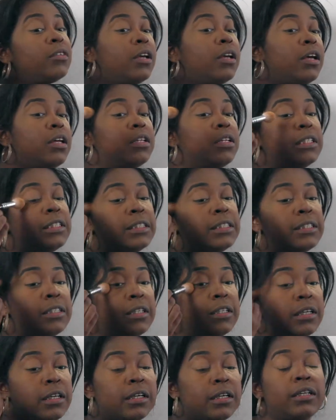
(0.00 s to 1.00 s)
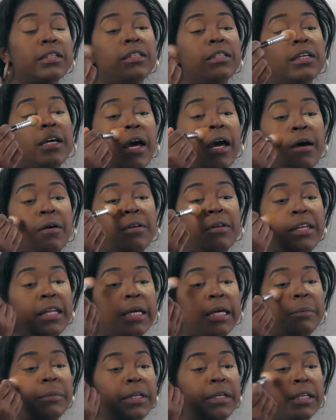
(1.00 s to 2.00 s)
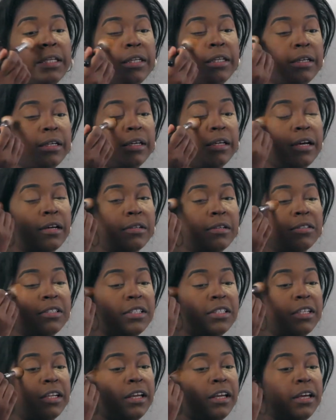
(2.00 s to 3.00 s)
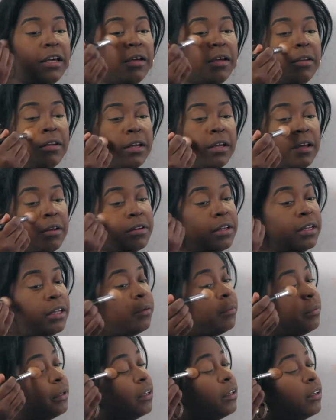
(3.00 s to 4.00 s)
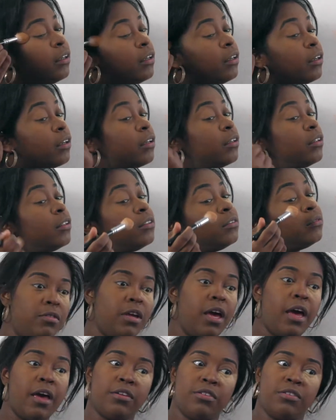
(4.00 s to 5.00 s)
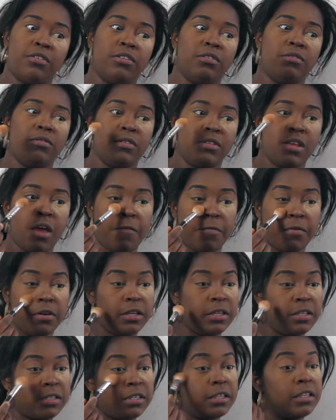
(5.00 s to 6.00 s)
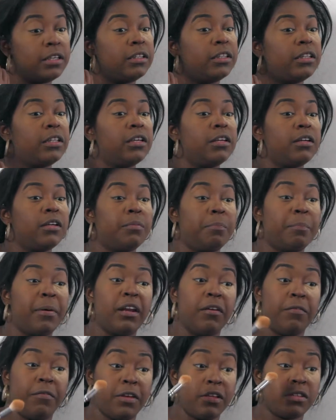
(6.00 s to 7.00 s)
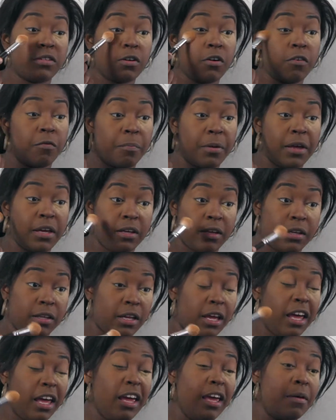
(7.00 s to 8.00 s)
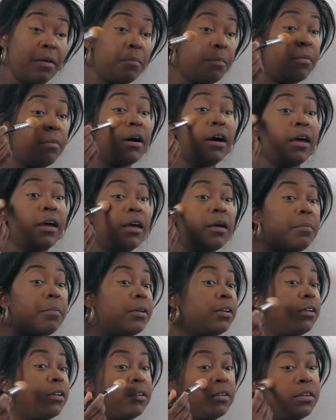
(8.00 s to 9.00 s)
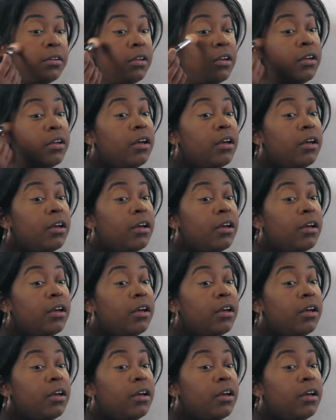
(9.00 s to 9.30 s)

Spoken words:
And look how lit we look. Oh shit, look how lit we look. Yeah, you can definitely see the benefits of baking, in my opinion.